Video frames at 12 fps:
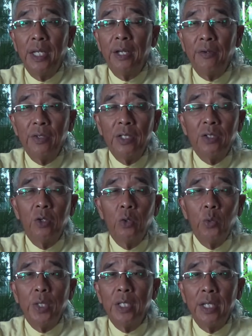Aaron
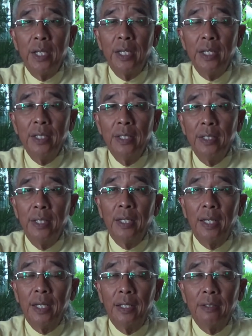go in there
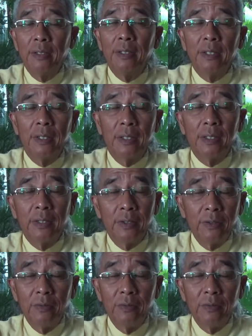and uh,